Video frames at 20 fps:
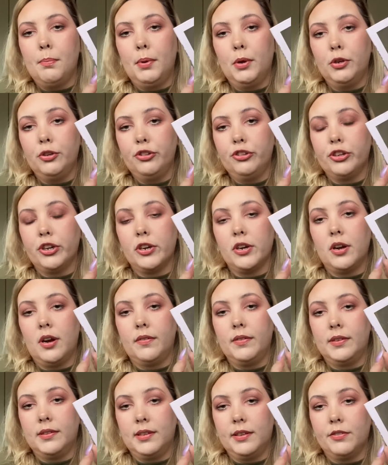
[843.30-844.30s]
blusher,
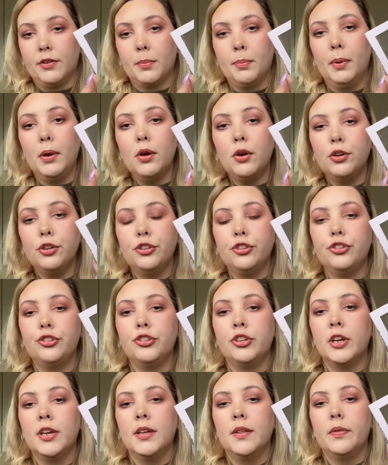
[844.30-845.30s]
obviously for
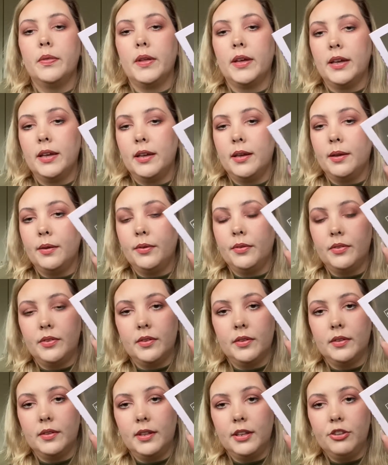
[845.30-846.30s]
blush, this
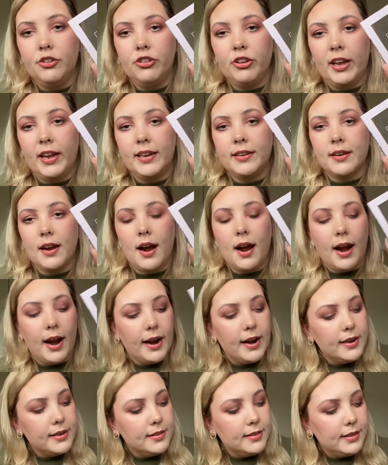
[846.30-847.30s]
shade
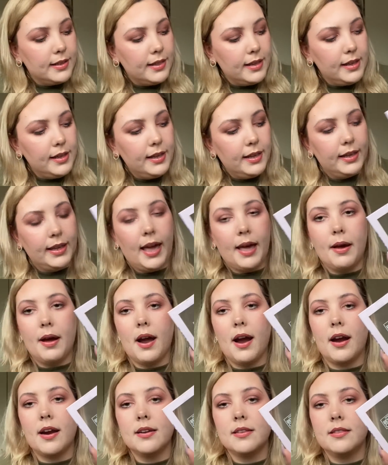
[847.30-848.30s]
Hearts, I think, yeah,
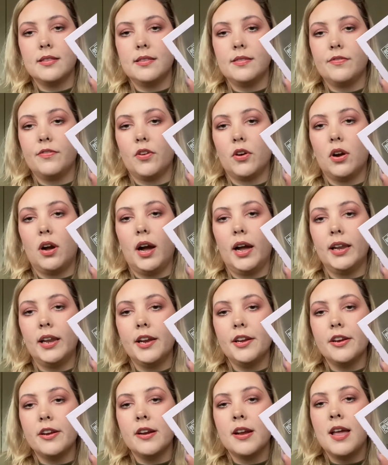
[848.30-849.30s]
Hearts for a
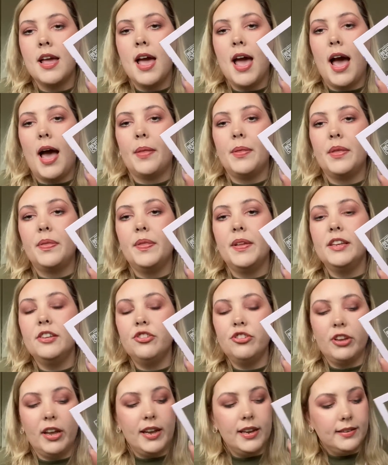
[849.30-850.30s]
highlighter, and then this
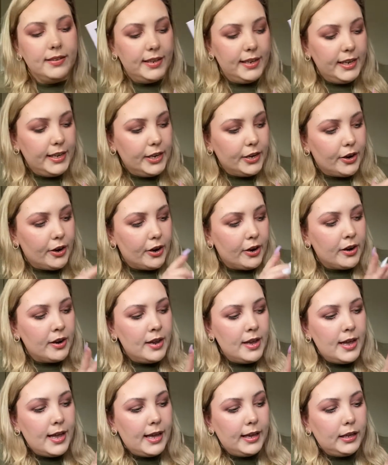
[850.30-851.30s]
shade here,
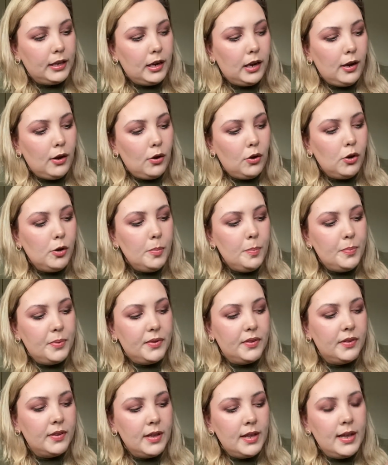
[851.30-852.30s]

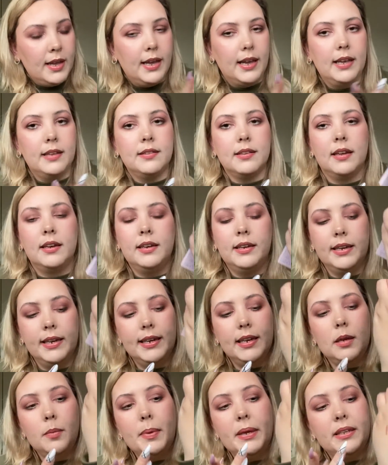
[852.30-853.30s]
Clubs, is a
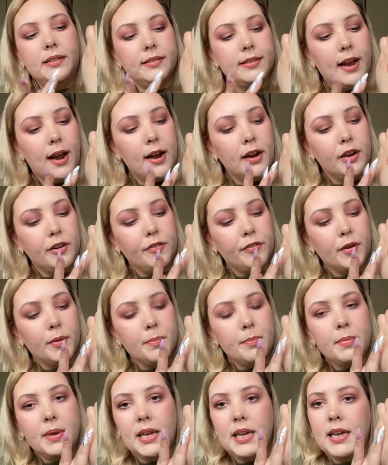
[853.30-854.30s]
little bit dark for
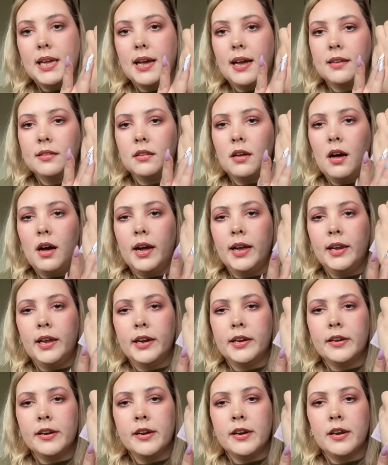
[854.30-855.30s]
me as a
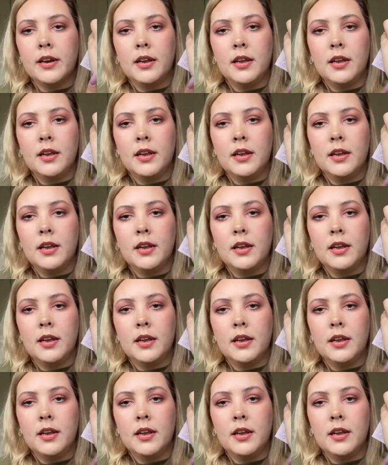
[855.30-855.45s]
highlighter,